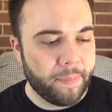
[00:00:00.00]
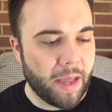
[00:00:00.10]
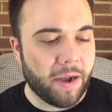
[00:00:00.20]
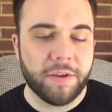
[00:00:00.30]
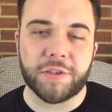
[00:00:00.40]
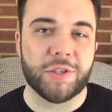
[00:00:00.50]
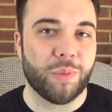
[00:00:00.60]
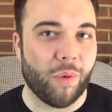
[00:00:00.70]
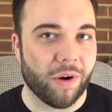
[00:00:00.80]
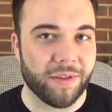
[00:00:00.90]
I could have
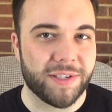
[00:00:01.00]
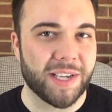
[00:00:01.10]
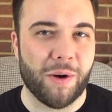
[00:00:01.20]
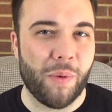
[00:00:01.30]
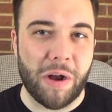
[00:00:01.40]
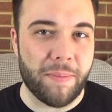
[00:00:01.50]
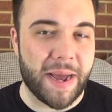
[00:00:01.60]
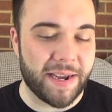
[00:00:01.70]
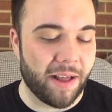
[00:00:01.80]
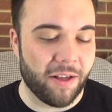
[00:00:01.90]
sworn, this is like a weird
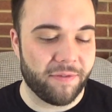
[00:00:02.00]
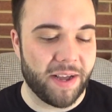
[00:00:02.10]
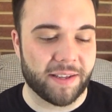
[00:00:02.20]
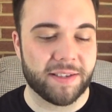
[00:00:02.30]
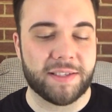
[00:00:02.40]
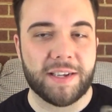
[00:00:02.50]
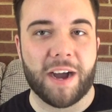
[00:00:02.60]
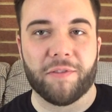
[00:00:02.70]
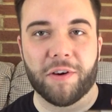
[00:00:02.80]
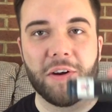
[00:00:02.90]
Mandela effect, the
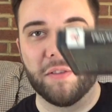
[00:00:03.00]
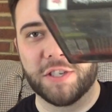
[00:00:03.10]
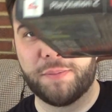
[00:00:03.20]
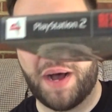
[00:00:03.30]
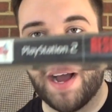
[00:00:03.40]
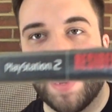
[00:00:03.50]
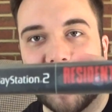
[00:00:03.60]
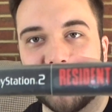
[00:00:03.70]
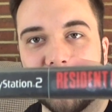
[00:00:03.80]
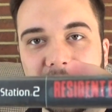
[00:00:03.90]
cover on the spine
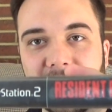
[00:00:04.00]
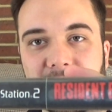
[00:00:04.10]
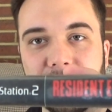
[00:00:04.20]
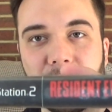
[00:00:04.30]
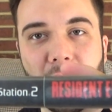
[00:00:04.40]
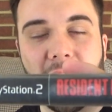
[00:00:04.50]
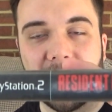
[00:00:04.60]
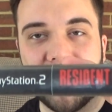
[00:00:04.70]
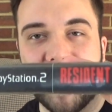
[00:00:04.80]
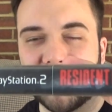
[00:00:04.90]
actually says
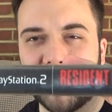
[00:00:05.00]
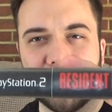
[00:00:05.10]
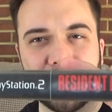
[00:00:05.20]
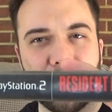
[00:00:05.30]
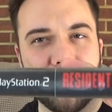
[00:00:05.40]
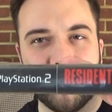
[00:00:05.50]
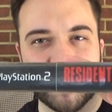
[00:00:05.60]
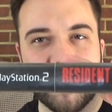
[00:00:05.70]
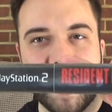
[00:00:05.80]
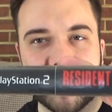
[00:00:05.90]
Veronica X. I could have sworn there
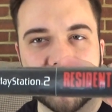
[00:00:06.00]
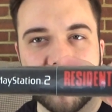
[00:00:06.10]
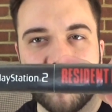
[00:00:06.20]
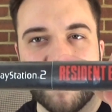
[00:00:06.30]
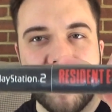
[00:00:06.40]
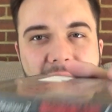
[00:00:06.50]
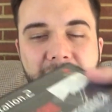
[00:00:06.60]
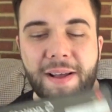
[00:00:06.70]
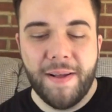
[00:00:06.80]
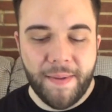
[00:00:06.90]
was no X there.
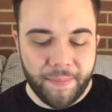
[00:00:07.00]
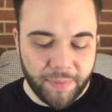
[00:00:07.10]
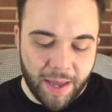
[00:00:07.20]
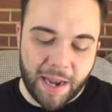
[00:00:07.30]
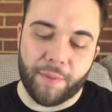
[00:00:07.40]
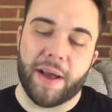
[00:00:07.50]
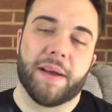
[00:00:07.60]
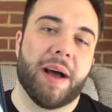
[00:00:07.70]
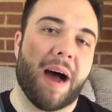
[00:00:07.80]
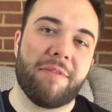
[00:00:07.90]

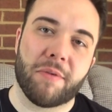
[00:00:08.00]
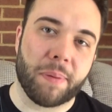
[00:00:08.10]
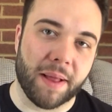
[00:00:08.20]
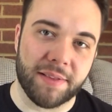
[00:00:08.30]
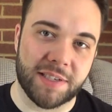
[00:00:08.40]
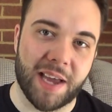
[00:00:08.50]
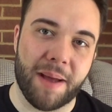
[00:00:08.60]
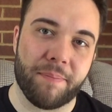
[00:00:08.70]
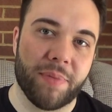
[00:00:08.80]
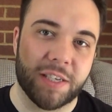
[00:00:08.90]
Anyway, I've never played this
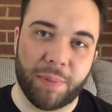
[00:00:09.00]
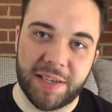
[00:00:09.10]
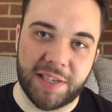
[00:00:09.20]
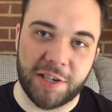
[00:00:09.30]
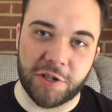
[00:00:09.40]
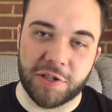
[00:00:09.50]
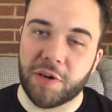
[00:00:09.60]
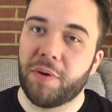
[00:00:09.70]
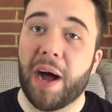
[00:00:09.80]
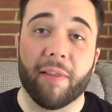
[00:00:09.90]
game. It's PlayStation
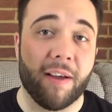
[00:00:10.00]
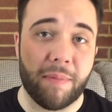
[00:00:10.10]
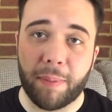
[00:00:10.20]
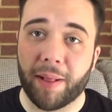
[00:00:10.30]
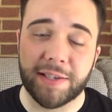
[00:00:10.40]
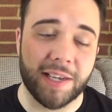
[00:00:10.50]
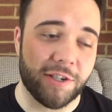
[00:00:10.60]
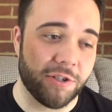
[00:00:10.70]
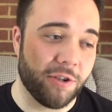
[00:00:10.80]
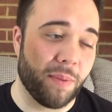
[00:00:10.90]
2. I love my
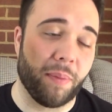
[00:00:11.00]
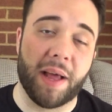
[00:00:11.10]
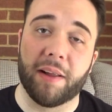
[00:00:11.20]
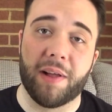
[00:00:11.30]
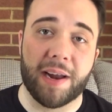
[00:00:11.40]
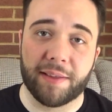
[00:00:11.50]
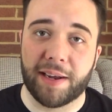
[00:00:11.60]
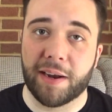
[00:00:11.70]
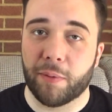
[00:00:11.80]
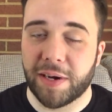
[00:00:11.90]
PlayStation 2. I've been playing a lot of
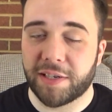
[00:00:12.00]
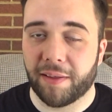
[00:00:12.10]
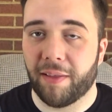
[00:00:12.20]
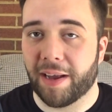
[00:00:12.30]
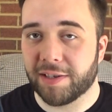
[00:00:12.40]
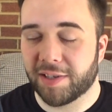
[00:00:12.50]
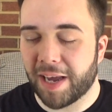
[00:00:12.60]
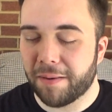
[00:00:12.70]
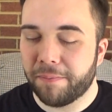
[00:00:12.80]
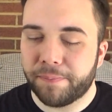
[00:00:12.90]
that here recently, like I
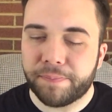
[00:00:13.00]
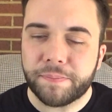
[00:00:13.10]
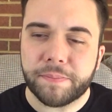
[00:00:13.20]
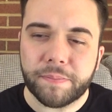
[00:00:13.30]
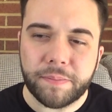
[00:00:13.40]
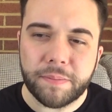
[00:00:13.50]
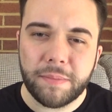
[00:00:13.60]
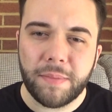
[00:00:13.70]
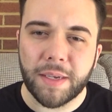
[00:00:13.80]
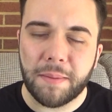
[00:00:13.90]
said.
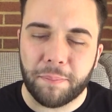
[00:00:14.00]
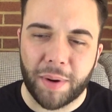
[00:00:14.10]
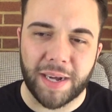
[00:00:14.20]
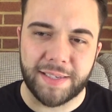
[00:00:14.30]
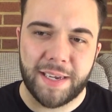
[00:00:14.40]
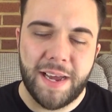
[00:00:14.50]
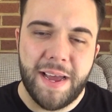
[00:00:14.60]
But